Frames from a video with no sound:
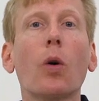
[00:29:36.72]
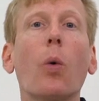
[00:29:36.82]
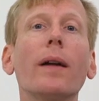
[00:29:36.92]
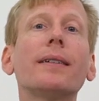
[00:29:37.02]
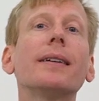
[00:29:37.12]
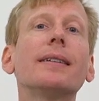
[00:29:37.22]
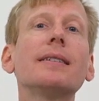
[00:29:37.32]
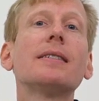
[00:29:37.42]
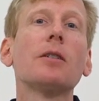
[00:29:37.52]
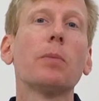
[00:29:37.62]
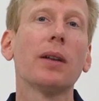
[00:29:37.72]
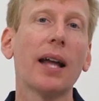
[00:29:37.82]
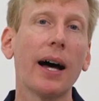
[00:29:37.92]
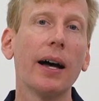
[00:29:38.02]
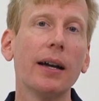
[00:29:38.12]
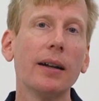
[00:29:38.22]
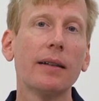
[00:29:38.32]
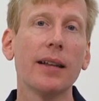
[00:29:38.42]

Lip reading: quantity supplied,